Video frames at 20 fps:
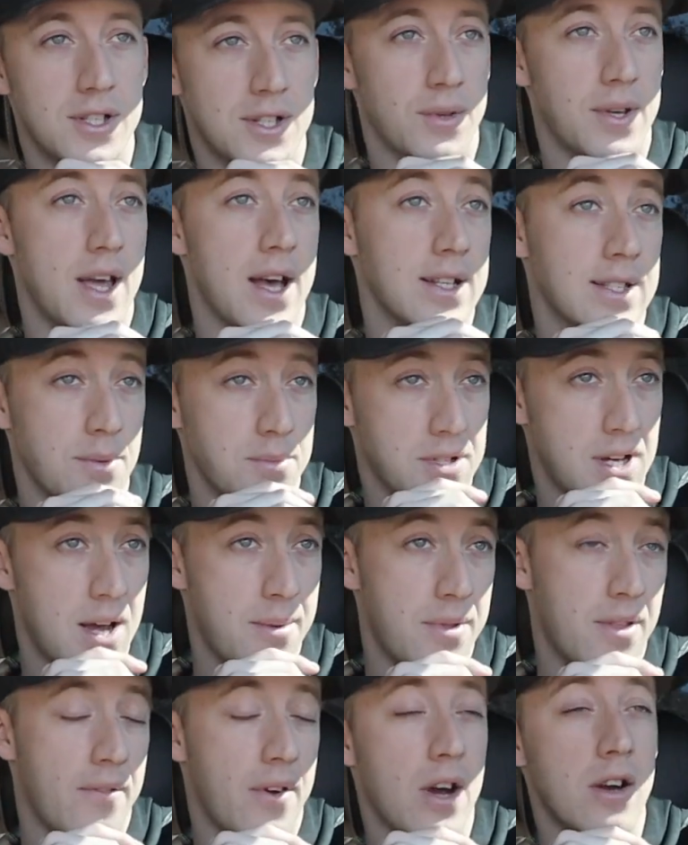So yeah,
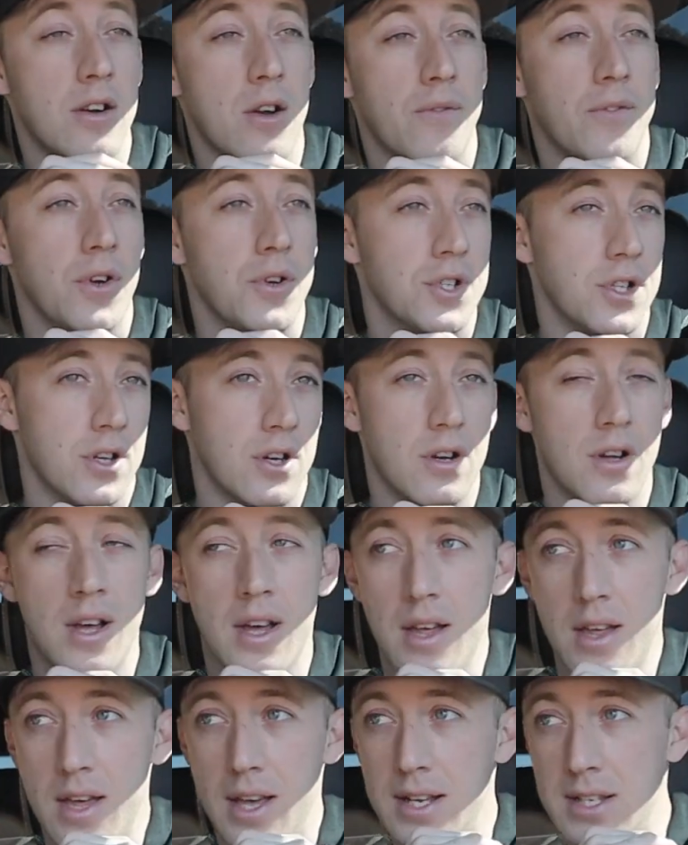sometime in the very near future,
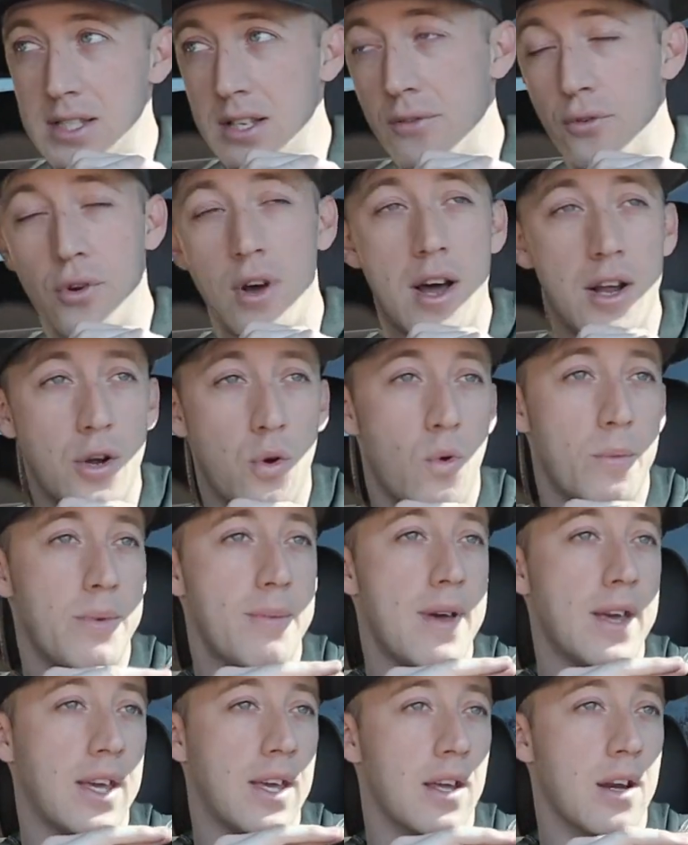a Silverado will be
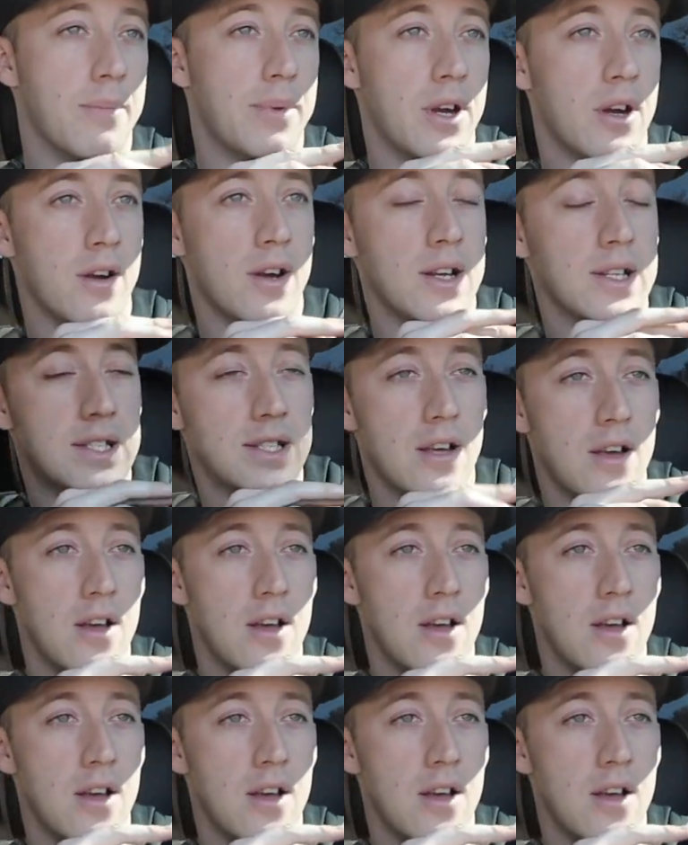making an appearance.